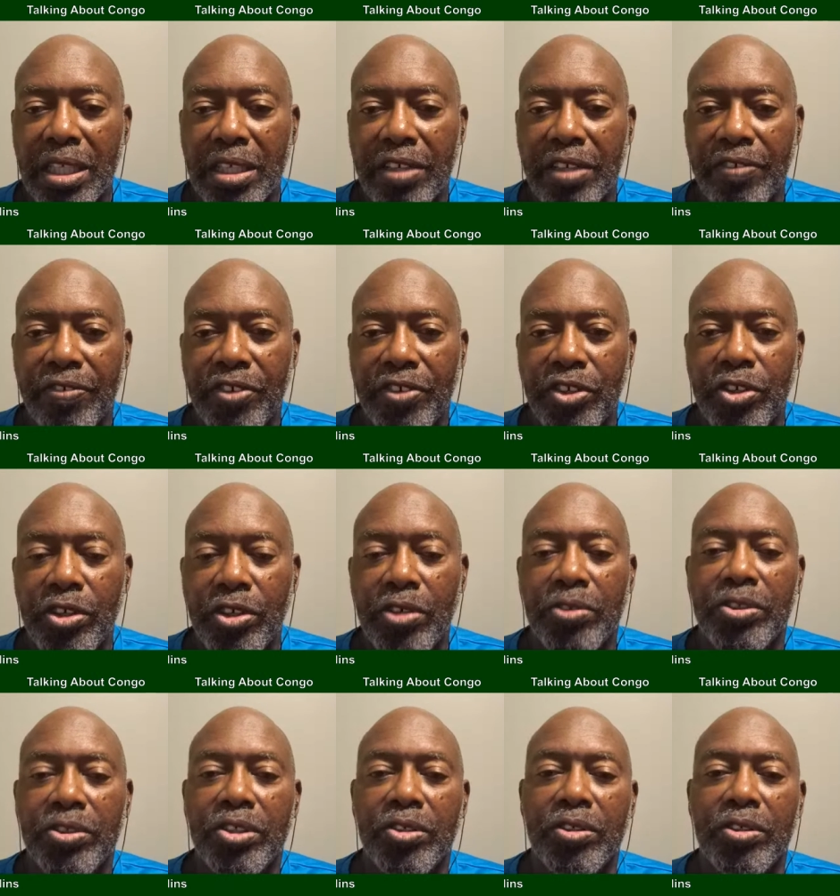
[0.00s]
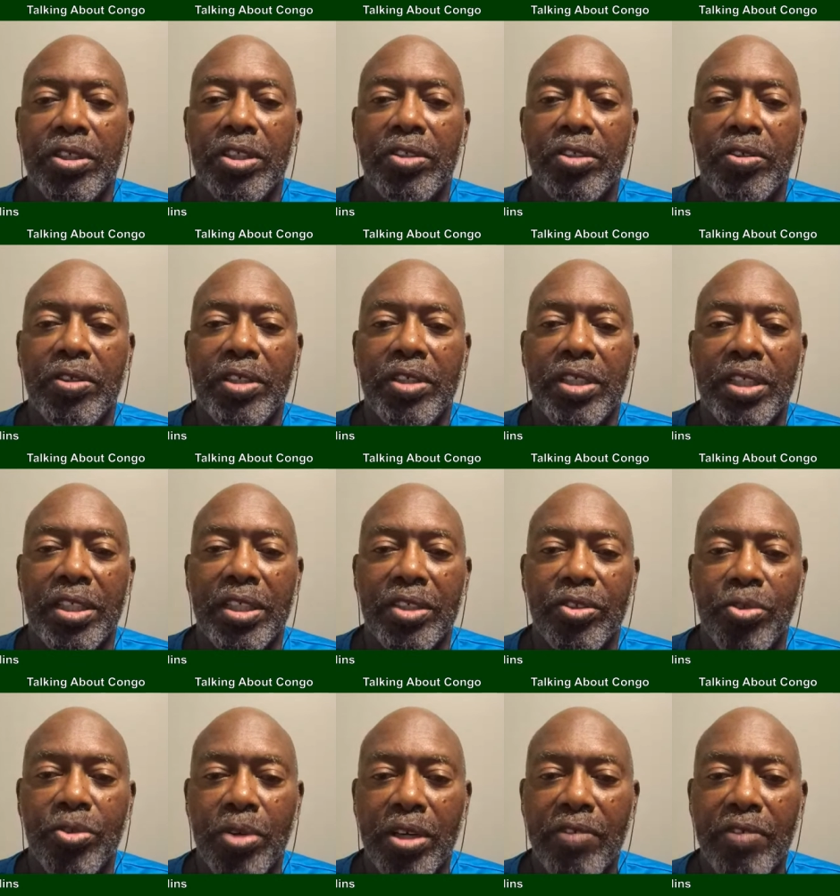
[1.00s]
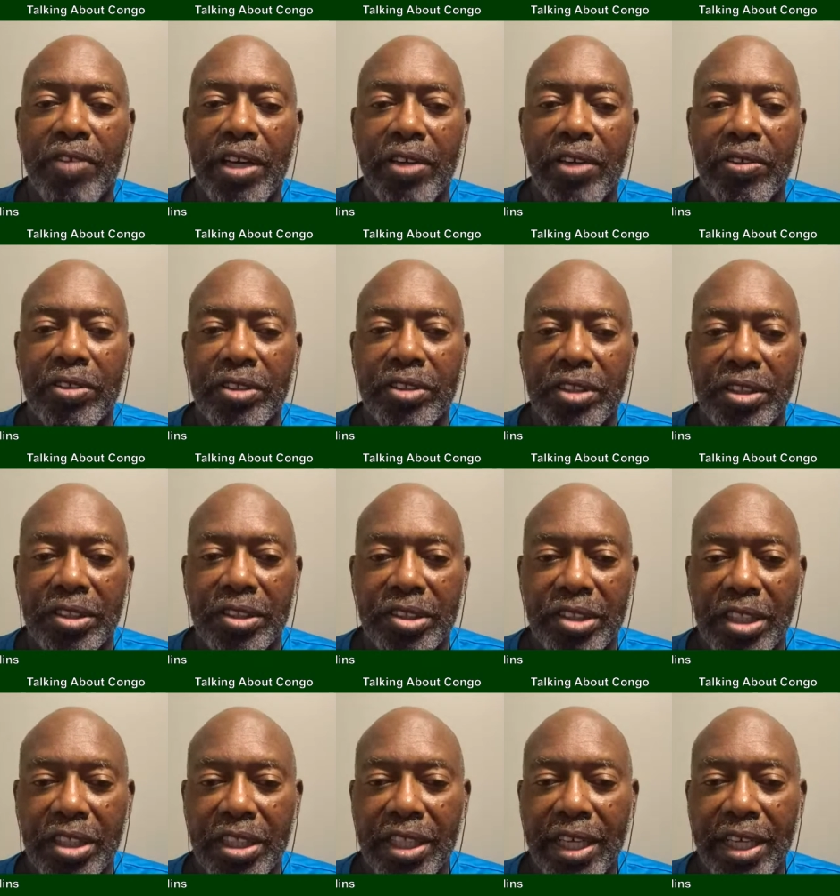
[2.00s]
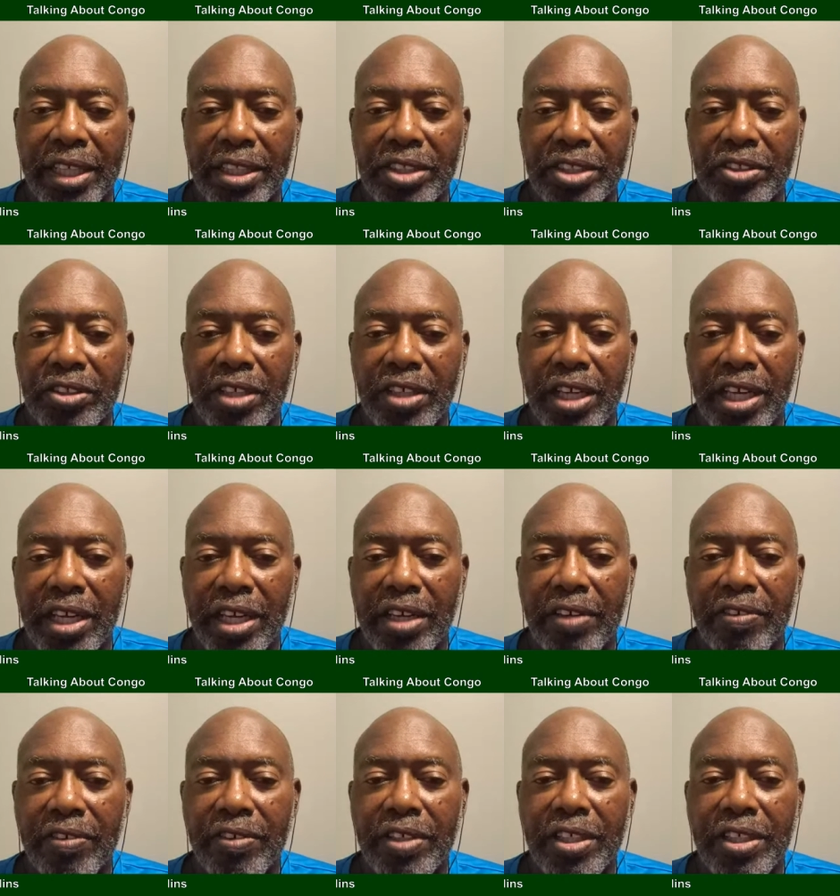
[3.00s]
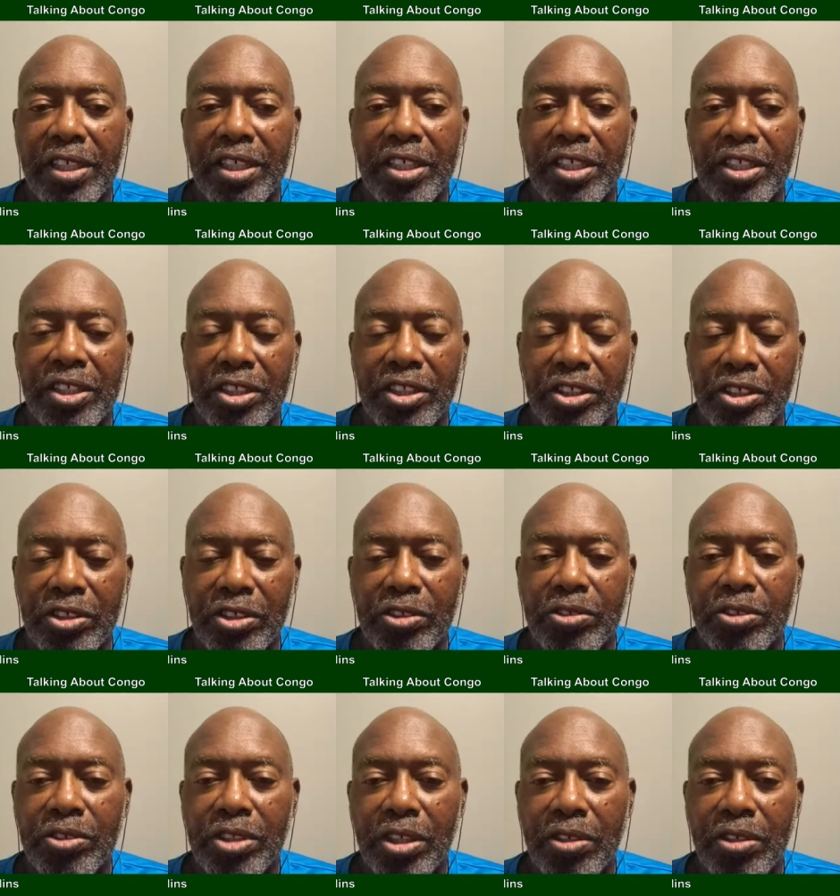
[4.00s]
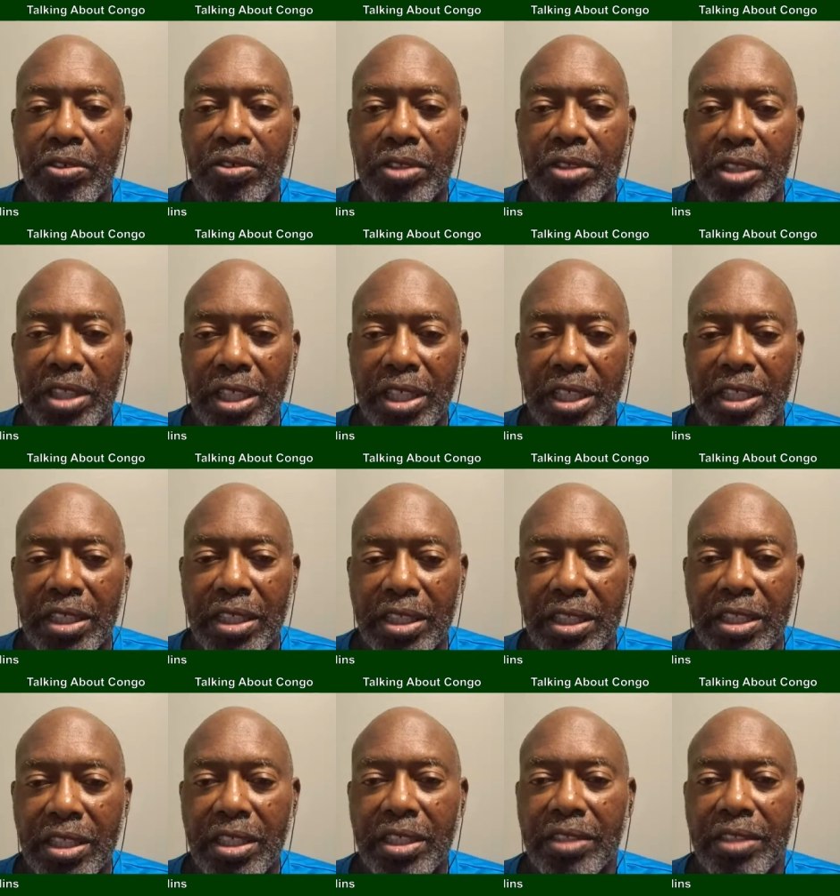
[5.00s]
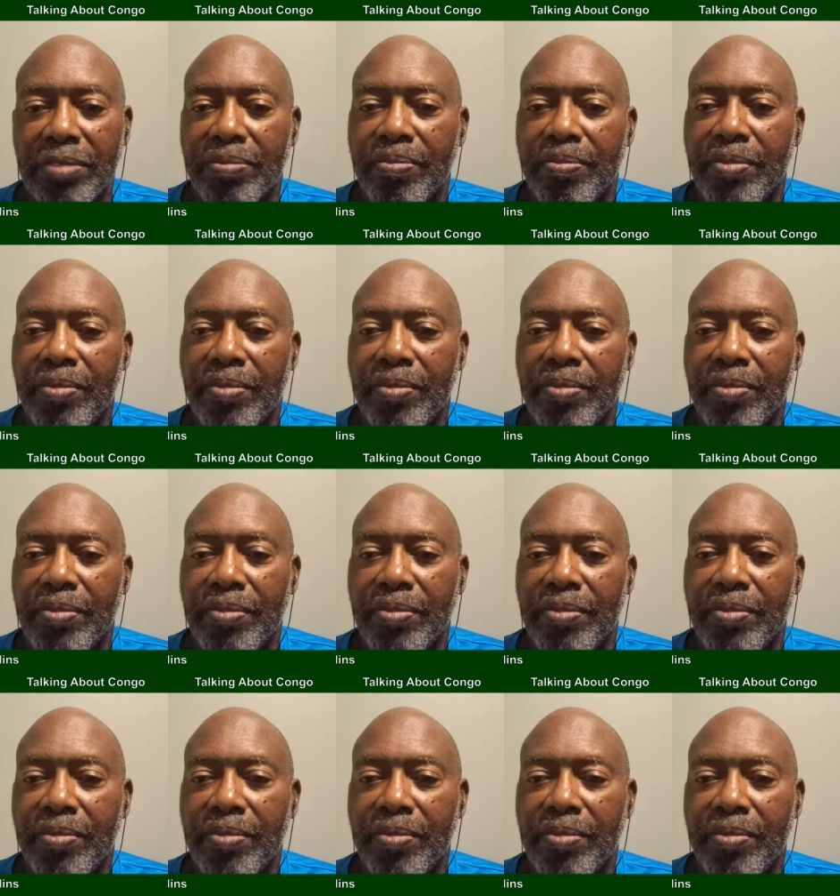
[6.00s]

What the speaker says: If you don't do it during the 12 hours of sunlight you have, you don't get it done.